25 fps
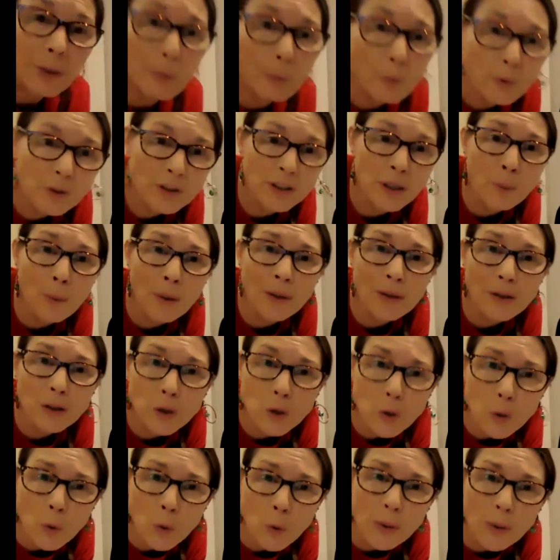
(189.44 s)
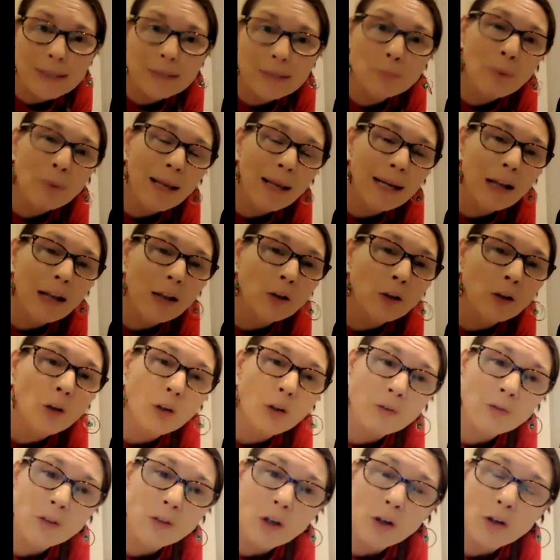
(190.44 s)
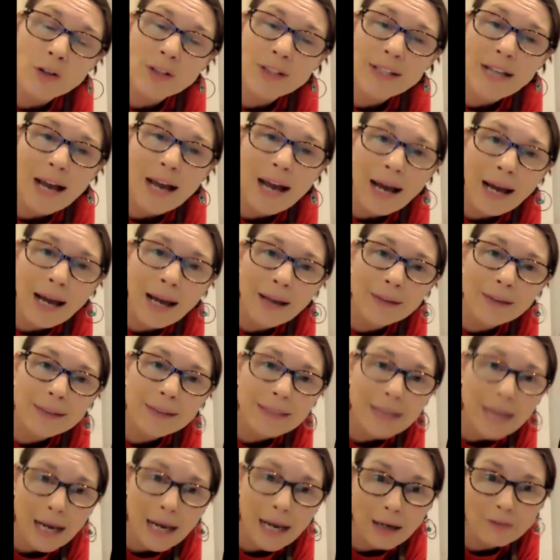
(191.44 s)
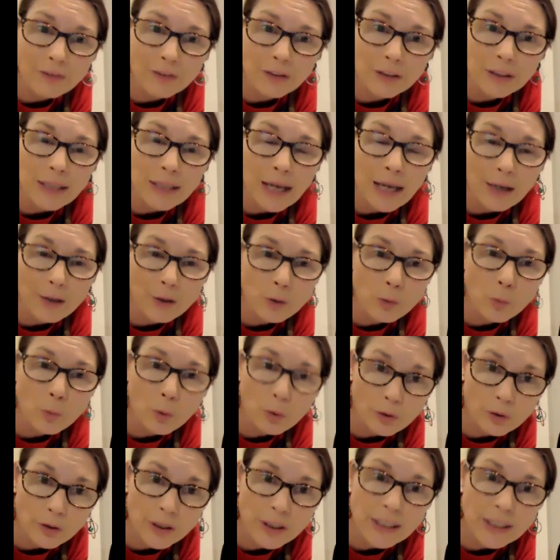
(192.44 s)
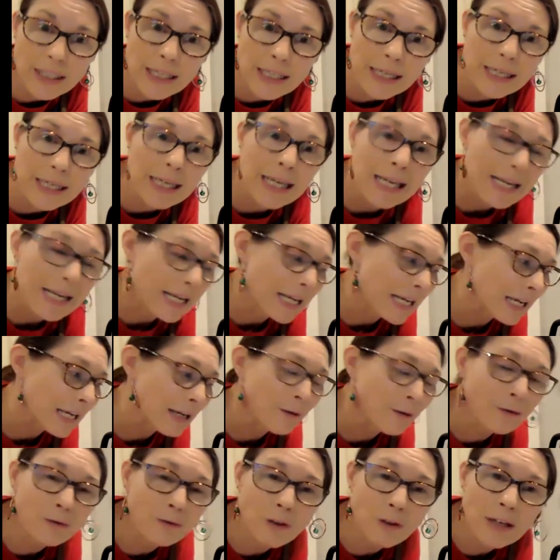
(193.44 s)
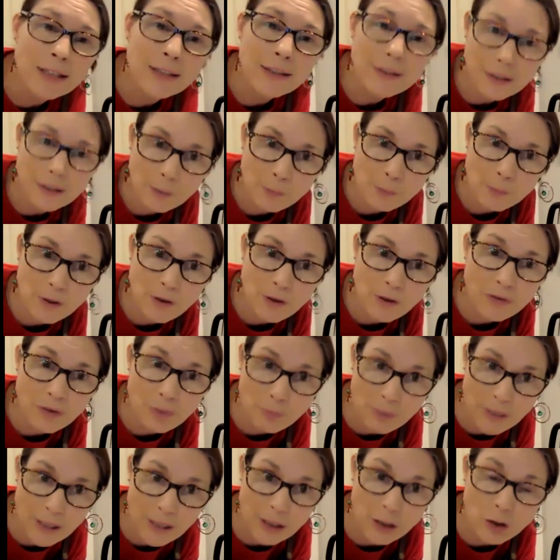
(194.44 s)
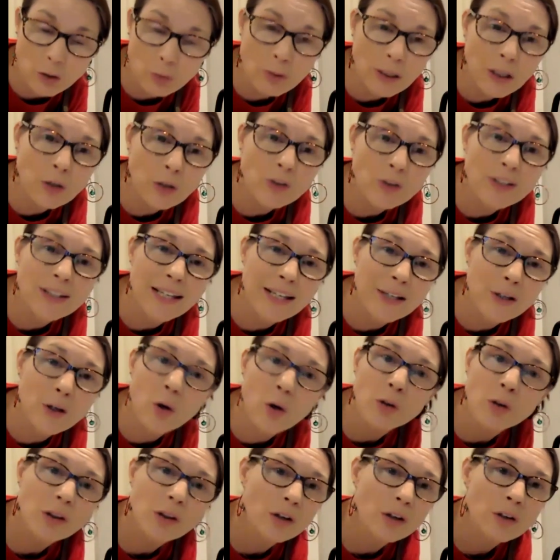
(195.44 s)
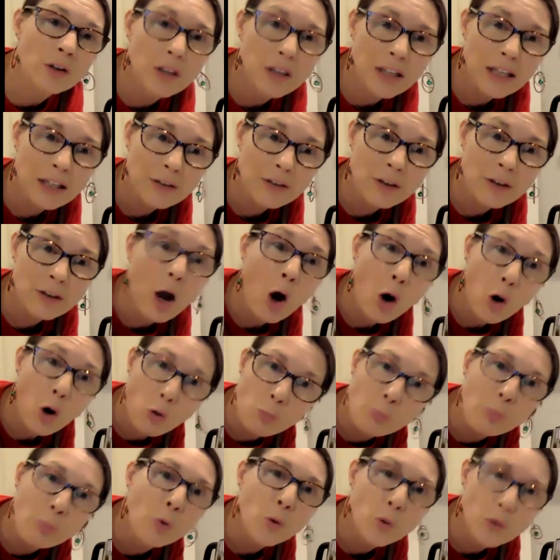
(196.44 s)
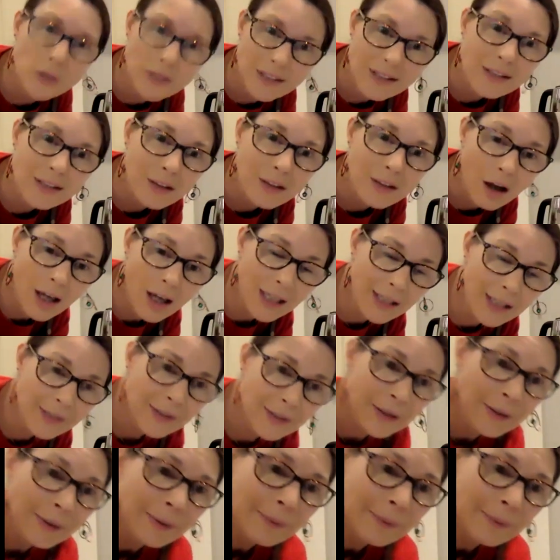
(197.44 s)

there was no other choice, but a lot of those aren't covered under warranty if it slips off the bench because they're not, the whole board slides.